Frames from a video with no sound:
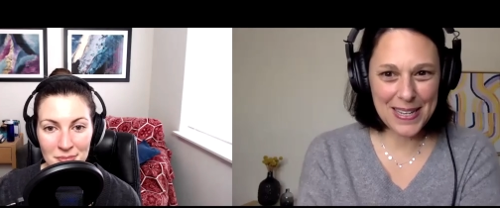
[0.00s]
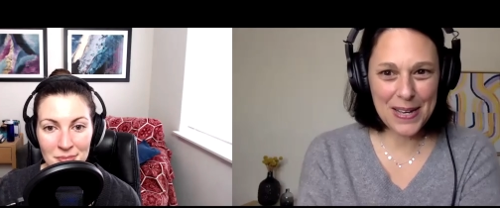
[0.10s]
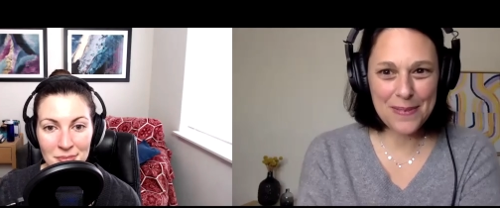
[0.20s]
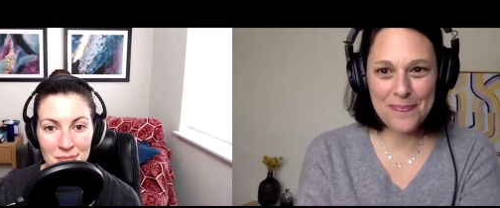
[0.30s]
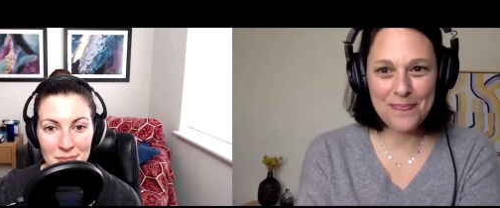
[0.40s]

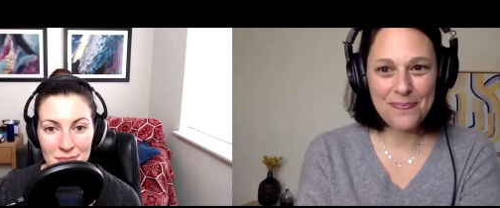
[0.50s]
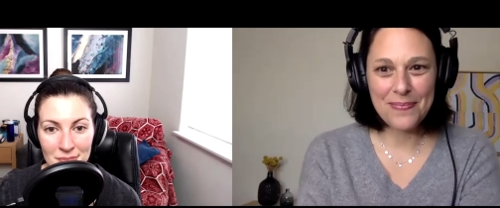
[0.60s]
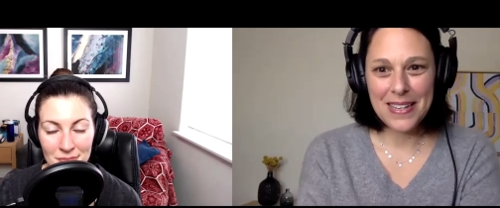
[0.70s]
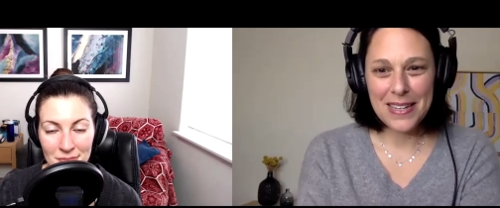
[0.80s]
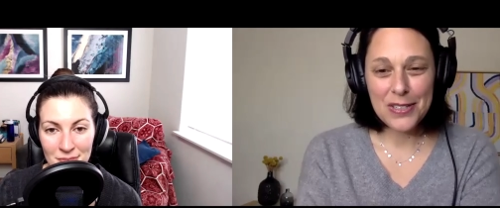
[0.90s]
Speaker 1: um,
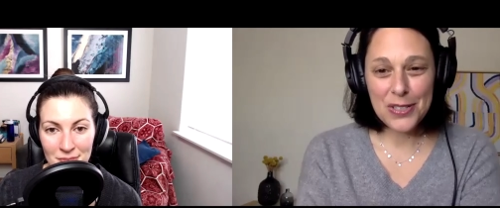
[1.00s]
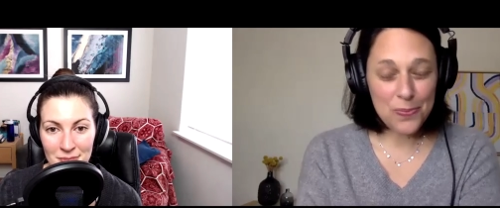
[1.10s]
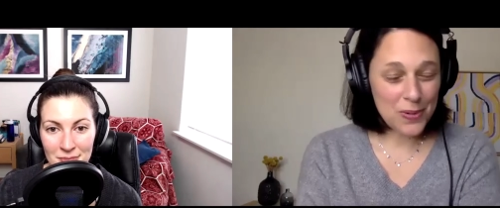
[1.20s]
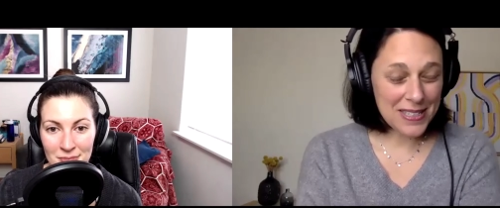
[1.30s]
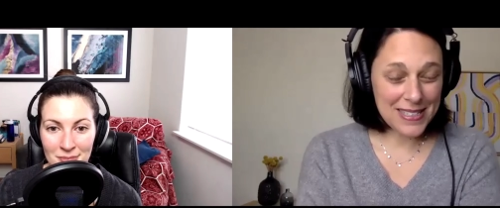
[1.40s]

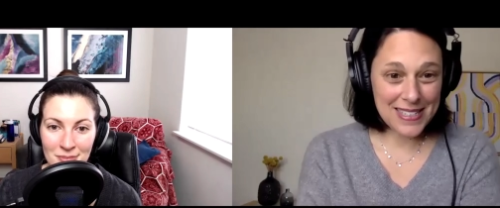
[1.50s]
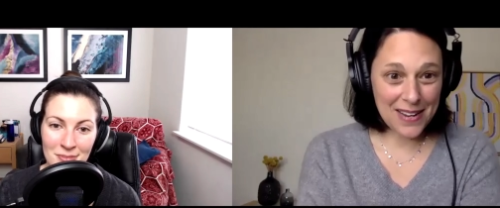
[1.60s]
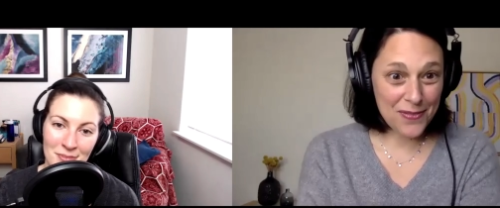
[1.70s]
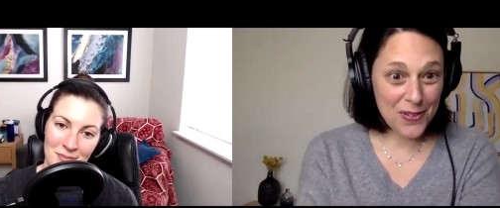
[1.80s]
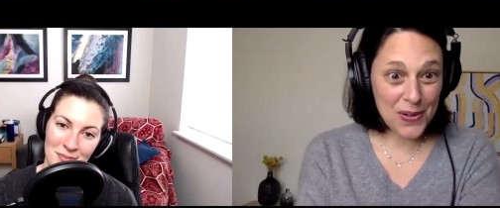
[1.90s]
super
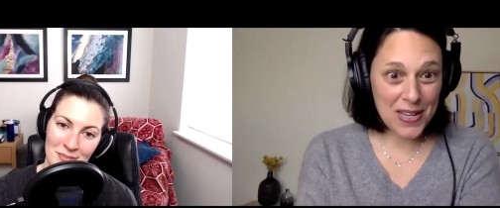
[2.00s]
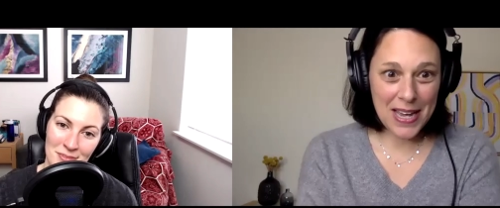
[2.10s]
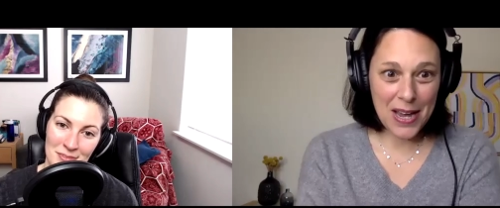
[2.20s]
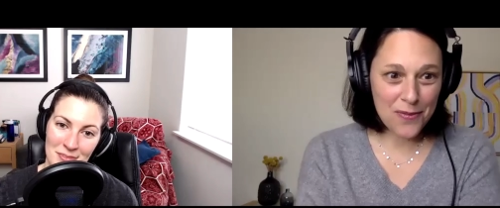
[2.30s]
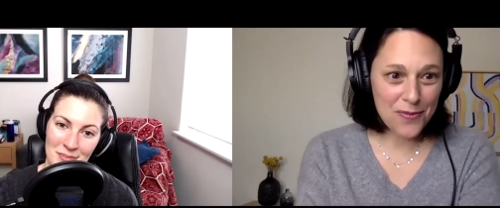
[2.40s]
insightful and
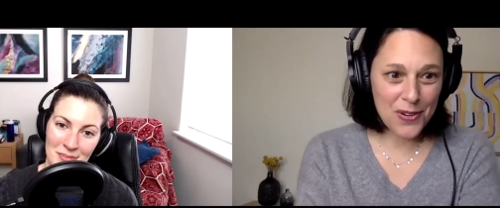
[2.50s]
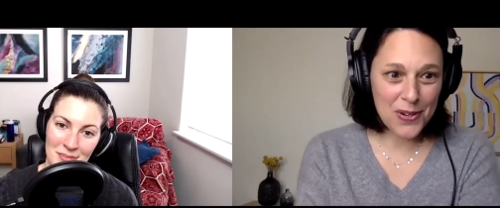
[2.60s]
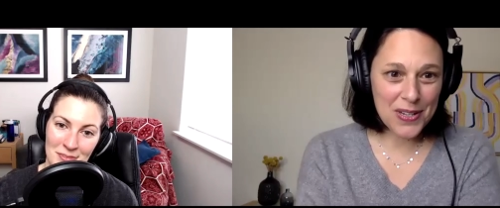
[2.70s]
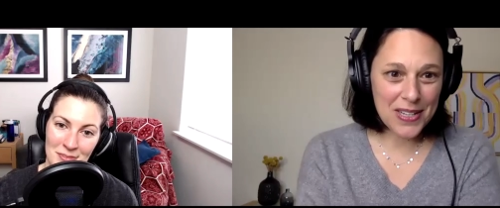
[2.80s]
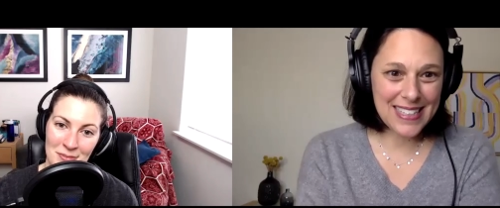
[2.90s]

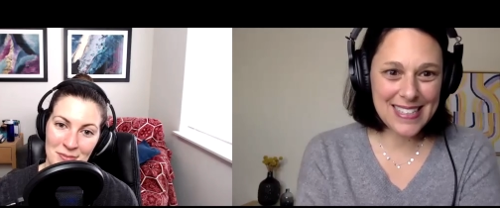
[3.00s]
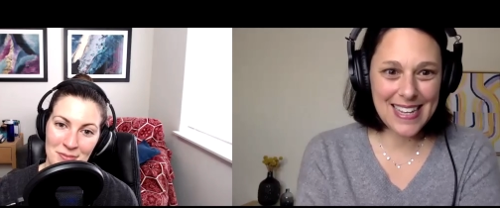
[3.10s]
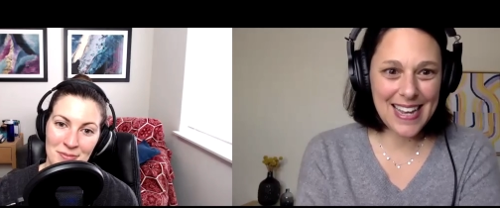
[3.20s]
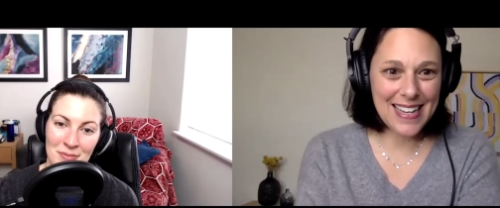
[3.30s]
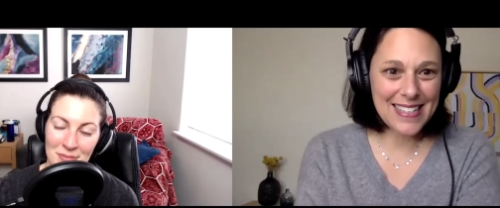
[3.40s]
helpful. And
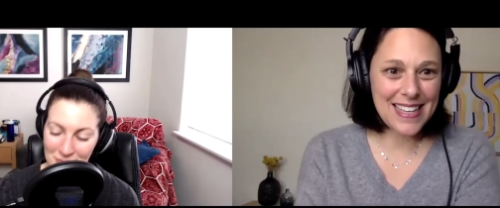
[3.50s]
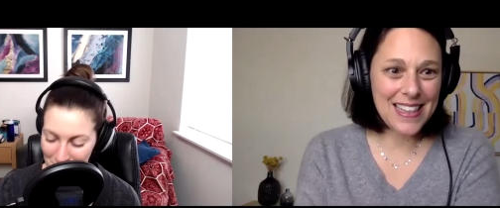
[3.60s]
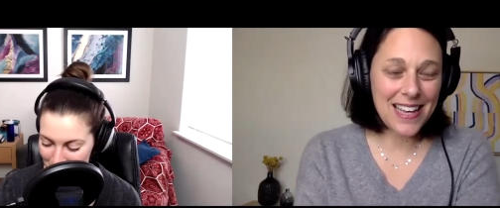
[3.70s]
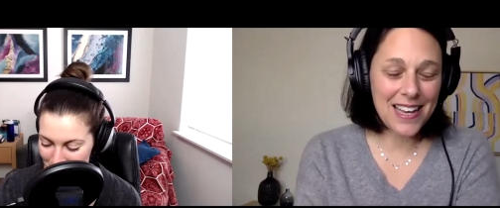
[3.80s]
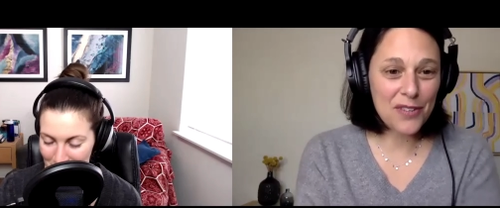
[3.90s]
Lisa has a
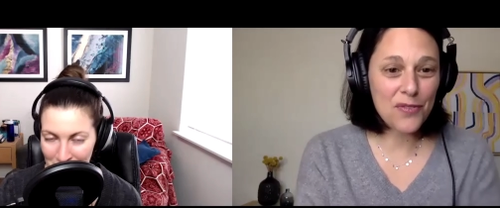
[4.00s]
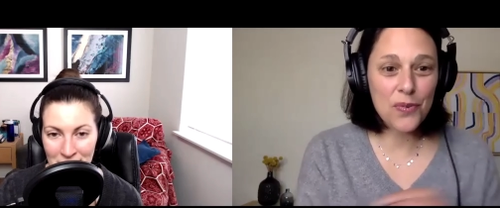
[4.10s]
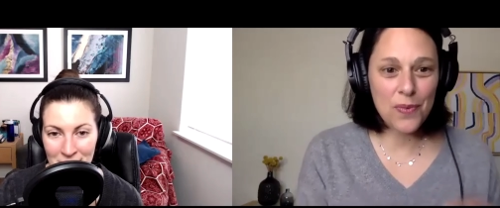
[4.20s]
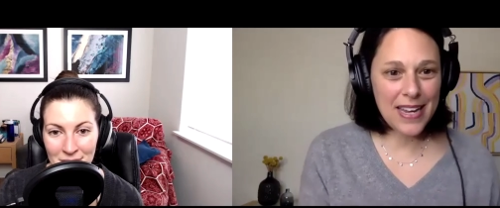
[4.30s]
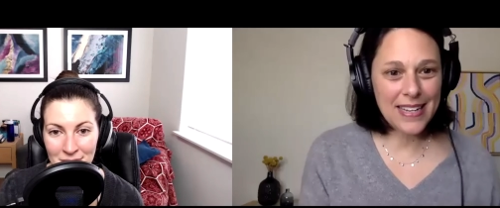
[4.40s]
lot of
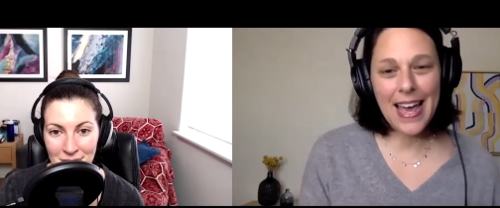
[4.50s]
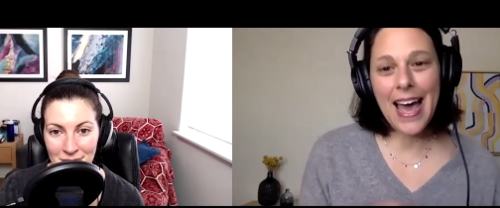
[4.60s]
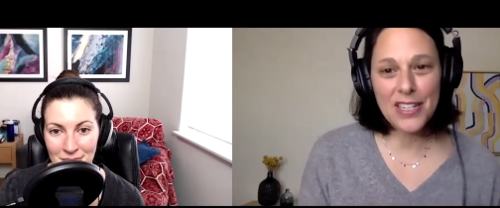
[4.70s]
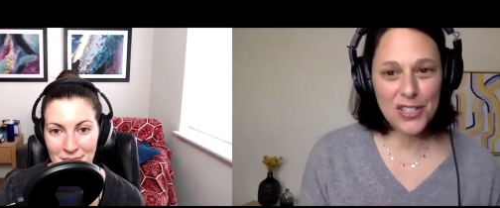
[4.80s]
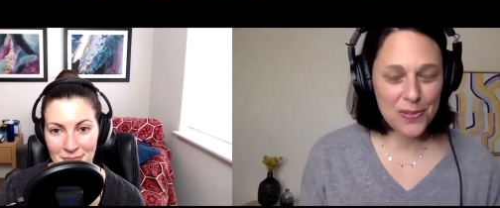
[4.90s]
great
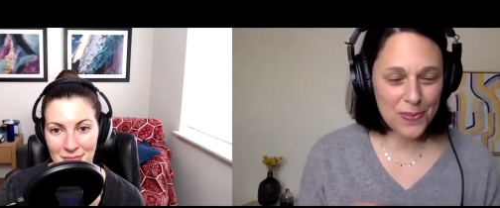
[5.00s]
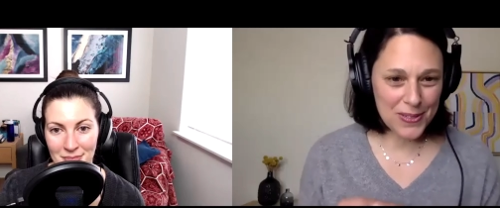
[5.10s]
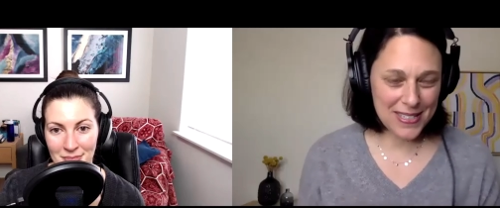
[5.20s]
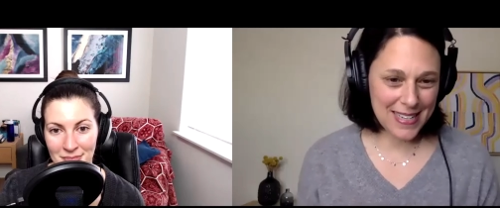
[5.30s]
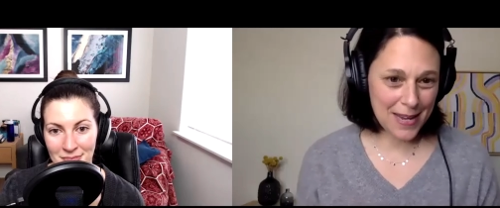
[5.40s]
actionable
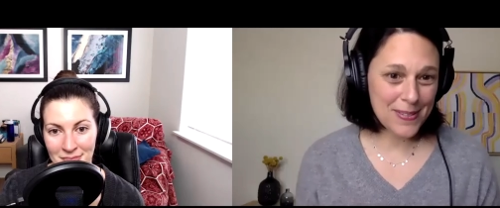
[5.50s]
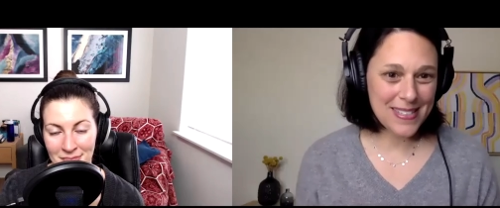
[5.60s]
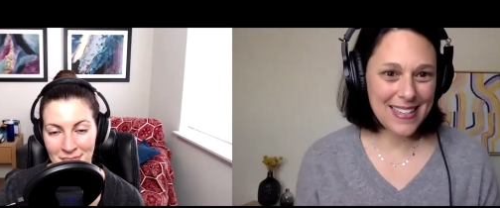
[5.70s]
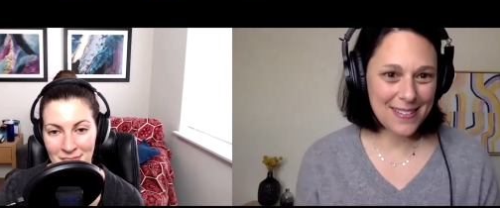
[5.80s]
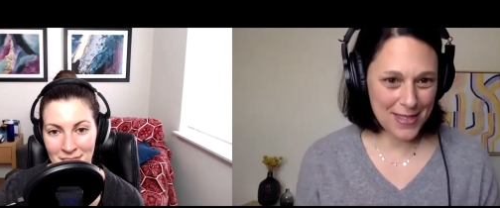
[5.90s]

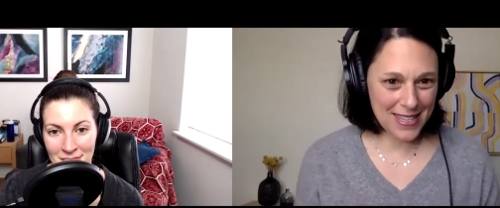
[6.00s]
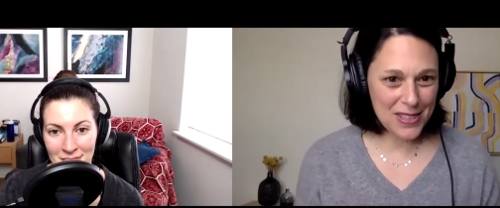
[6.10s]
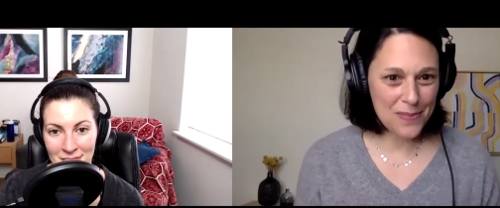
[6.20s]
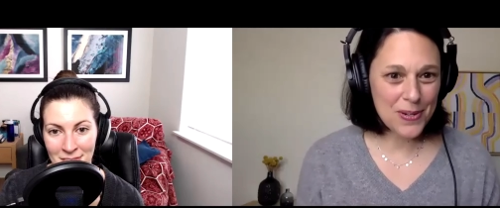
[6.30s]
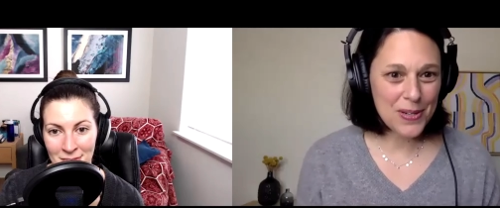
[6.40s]
steps
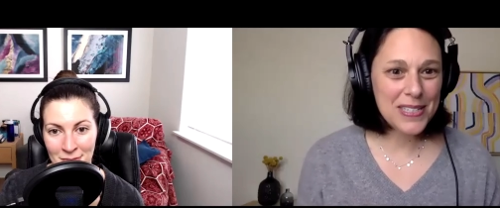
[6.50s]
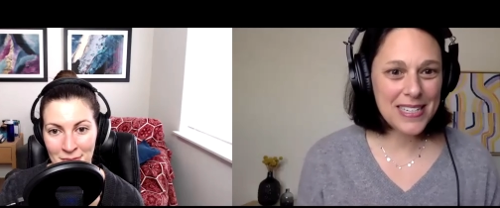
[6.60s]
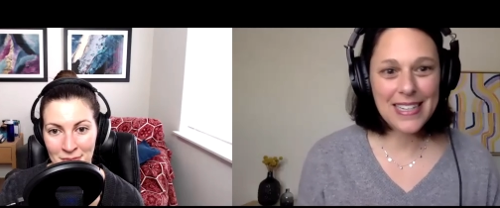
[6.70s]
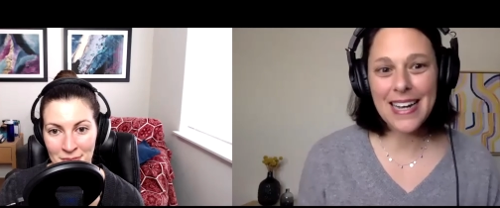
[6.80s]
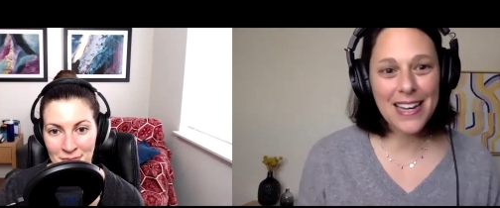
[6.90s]
within the book
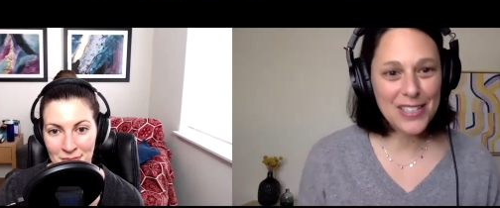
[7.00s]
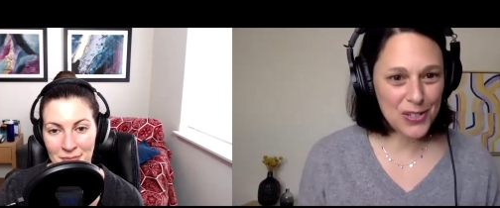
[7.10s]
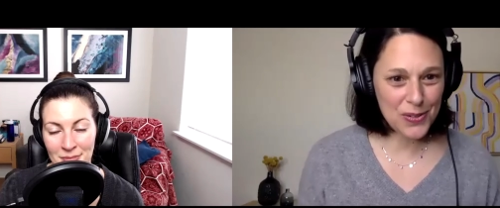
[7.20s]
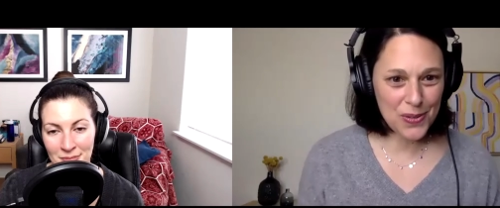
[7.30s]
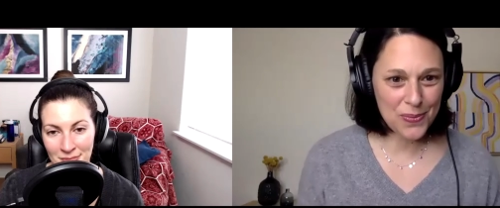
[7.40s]
to guide
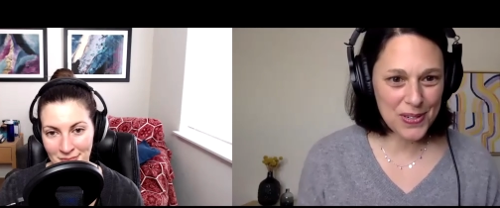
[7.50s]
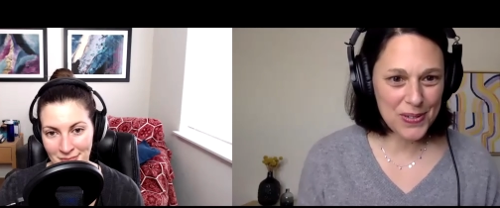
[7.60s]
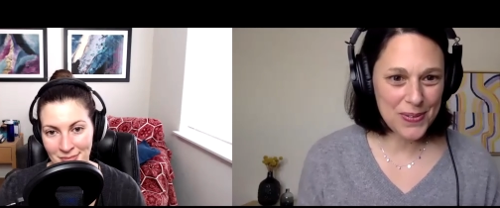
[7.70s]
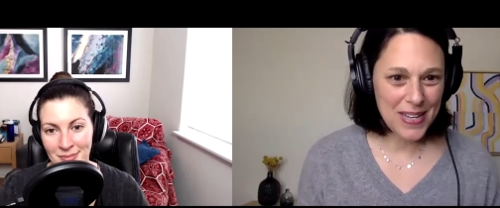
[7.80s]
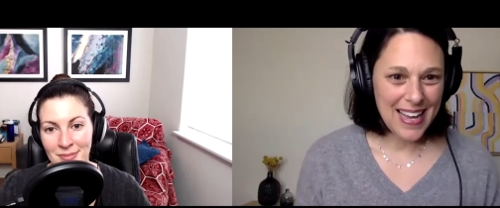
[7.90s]
you
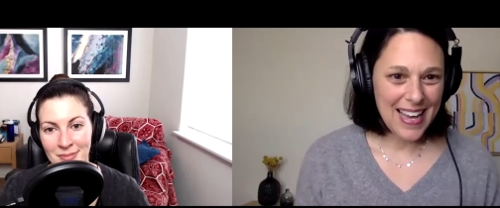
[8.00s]
through.